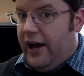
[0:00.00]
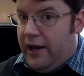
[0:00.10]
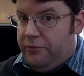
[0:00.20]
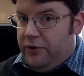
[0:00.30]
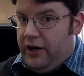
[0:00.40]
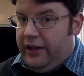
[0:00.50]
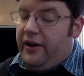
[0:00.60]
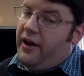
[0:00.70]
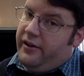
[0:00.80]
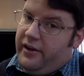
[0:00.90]
I'm ready.
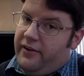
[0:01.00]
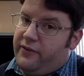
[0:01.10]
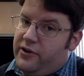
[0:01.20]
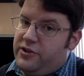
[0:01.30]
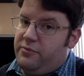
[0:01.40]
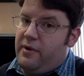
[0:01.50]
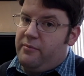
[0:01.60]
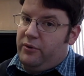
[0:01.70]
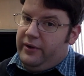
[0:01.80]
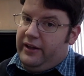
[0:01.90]
Of course, you
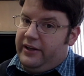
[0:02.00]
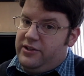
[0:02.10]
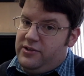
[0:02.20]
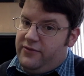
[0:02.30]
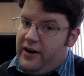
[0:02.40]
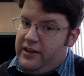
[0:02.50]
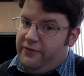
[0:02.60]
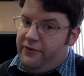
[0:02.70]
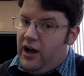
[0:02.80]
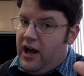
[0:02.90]
remember we like to use Freddy the
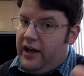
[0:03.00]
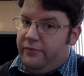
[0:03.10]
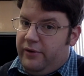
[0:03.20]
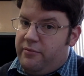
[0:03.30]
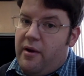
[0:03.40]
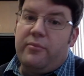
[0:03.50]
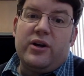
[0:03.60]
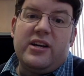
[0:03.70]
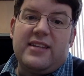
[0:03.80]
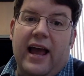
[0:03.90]
Frog, and we remember
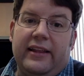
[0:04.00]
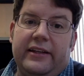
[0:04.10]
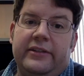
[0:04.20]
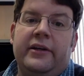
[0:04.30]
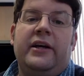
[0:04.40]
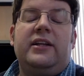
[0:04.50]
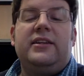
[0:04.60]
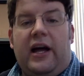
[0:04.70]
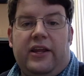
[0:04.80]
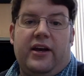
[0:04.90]
his island. A
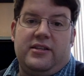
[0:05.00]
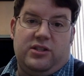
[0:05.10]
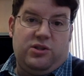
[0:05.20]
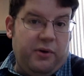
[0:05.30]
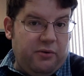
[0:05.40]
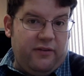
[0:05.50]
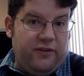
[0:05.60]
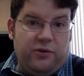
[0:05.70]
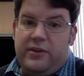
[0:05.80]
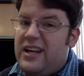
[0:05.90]
lot of you guys this will be
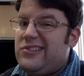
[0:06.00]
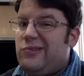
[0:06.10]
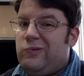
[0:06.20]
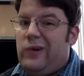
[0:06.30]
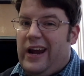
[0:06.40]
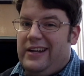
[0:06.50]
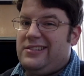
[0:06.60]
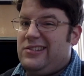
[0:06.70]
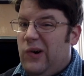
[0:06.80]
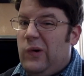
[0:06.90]
reviewing, that's great,
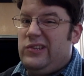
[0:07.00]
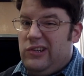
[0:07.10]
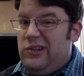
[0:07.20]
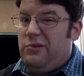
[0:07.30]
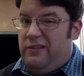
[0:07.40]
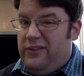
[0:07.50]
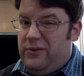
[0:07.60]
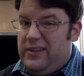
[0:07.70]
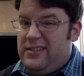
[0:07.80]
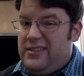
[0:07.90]
because it's always good to
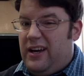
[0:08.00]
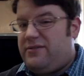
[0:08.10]
review this stuff.